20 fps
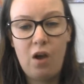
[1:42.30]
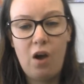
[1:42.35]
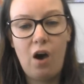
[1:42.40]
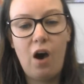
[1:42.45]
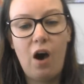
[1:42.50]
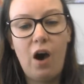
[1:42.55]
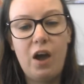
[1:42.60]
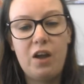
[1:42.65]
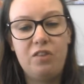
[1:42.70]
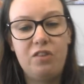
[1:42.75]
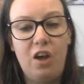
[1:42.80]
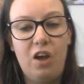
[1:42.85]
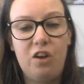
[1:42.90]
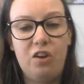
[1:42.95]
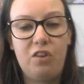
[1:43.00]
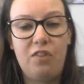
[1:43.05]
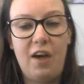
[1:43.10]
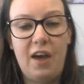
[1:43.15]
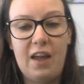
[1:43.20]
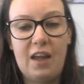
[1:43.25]
I
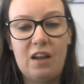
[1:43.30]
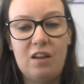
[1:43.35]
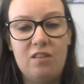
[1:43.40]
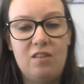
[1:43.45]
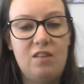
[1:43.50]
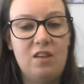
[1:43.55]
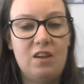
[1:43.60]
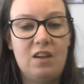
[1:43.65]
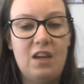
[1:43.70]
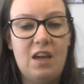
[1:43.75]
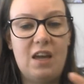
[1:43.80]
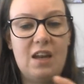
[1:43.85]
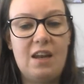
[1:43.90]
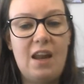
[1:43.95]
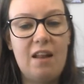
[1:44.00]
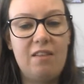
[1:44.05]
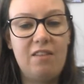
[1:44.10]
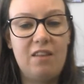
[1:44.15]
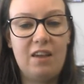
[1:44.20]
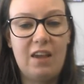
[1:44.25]
turned that into
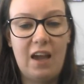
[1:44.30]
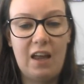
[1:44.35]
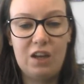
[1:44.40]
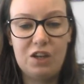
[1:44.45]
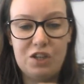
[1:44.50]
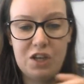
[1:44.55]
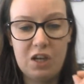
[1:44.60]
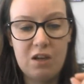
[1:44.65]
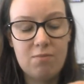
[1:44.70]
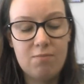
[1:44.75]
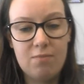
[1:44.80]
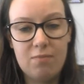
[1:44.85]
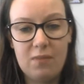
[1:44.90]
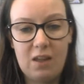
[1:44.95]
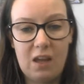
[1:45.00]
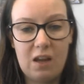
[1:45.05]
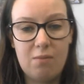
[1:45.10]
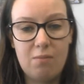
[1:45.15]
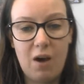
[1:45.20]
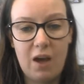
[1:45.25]
kinetic energy
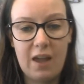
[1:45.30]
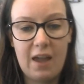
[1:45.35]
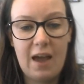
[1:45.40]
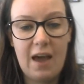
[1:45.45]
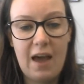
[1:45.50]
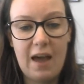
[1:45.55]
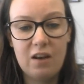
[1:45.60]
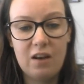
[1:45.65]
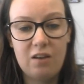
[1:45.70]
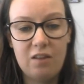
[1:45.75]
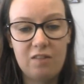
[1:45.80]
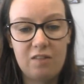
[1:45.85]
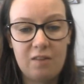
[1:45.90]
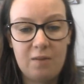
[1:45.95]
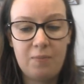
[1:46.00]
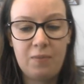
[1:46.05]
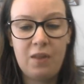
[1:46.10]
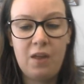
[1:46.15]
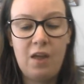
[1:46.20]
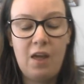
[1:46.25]
in my hands,
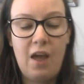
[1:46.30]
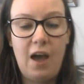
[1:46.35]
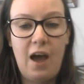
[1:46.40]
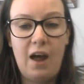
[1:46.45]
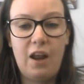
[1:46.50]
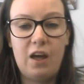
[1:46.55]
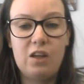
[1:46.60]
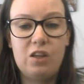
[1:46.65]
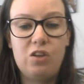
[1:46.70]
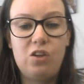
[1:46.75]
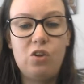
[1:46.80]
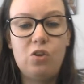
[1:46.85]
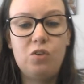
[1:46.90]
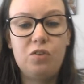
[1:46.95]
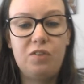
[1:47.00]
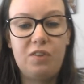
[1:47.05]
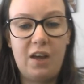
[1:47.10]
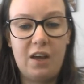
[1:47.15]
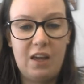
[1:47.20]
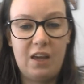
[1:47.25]
and I
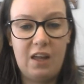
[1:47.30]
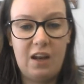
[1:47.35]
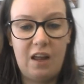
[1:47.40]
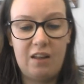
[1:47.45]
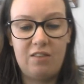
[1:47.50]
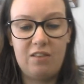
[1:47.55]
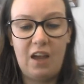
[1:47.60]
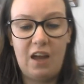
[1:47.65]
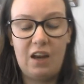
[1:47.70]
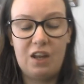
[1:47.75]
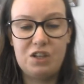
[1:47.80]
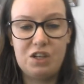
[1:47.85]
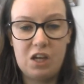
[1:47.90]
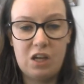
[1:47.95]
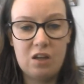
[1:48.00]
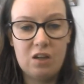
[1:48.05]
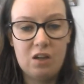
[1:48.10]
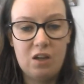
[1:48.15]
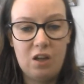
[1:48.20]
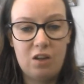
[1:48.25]
used that kinetic
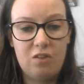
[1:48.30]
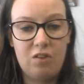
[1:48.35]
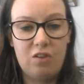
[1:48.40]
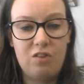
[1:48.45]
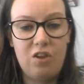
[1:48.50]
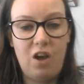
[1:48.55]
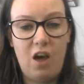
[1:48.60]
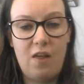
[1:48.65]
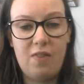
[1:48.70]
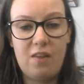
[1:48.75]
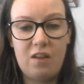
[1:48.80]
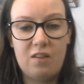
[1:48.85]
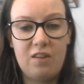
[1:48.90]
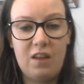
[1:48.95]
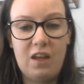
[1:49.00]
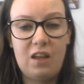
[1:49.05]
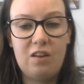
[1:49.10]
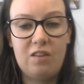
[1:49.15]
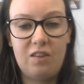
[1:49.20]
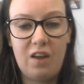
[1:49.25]
energy to turn this
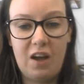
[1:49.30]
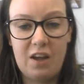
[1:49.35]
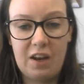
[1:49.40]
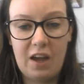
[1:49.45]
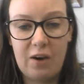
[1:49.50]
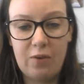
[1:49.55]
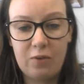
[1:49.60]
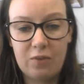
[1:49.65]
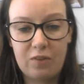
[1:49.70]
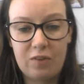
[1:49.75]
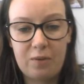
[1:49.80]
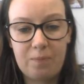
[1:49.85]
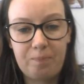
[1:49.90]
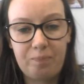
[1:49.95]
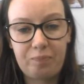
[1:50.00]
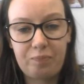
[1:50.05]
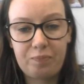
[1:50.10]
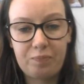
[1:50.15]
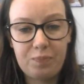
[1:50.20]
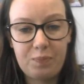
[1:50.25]
inside out.
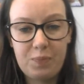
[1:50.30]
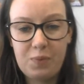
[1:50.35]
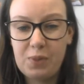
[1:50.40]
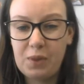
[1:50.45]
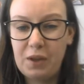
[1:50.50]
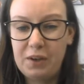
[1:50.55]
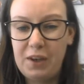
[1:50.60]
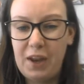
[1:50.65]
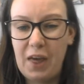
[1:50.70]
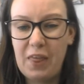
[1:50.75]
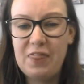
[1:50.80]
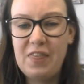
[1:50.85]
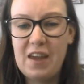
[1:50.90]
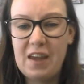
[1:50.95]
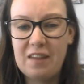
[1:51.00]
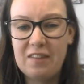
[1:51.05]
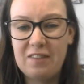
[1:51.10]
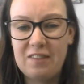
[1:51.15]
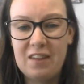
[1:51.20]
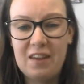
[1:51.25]
Now
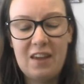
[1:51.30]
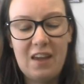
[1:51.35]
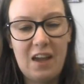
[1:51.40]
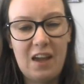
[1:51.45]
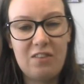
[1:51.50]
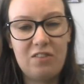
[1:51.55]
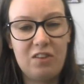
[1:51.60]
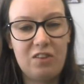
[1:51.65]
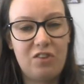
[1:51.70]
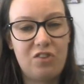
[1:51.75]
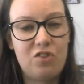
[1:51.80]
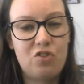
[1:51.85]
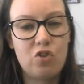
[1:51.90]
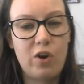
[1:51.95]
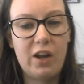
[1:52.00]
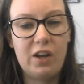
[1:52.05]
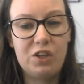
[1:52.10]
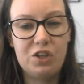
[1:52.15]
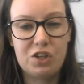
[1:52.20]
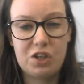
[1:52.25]
this is a
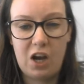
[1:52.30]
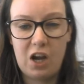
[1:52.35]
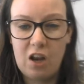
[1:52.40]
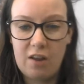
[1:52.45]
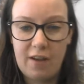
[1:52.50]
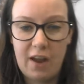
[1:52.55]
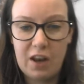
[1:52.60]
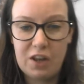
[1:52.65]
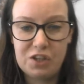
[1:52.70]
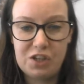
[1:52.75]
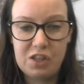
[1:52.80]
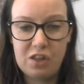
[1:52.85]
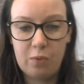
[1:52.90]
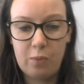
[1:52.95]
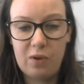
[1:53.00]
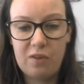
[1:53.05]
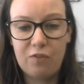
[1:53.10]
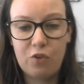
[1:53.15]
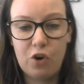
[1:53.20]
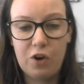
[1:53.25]
strange kind of energy that
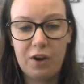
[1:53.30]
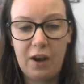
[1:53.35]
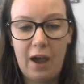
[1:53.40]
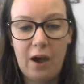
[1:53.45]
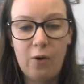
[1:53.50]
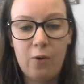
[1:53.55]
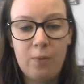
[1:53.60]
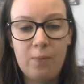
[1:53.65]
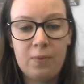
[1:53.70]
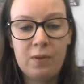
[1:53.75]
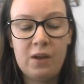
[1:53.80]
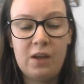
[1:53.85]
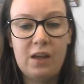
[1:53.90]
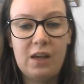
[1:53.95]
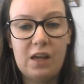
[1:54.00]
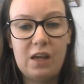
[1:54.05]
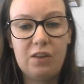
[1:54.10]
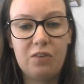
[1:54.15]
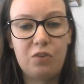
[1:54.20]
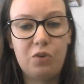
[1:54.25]
we've got now.
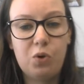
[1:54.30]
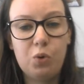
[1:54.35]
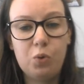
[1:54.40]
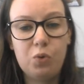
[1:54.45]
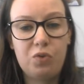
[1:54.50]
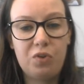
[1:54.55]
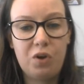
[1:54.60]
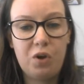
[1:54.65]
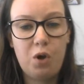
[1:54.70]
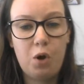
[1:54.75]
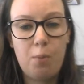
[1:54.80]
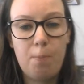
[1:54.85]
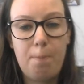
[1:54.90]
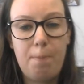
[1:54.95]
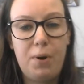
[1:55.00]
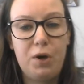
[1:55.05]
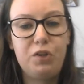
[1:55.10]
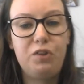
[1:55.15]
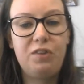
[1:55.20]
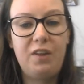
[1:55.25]
It's called
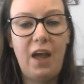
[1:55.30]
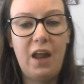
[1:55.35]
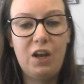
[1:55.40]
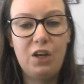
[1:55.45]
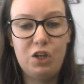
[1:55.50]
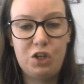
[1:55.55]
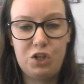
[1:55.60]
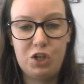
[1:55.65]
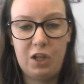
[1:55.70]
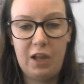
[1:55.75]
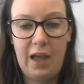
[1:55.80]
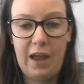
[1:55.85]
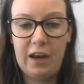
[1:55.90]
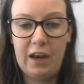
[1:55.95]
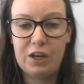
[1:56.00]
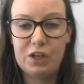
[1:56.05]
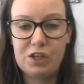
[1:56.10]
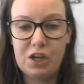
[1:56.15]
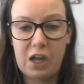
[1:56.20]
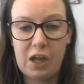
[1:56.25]
potential
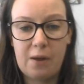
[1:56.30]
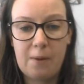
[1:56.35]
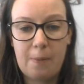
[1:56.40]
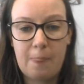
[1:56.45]
energy.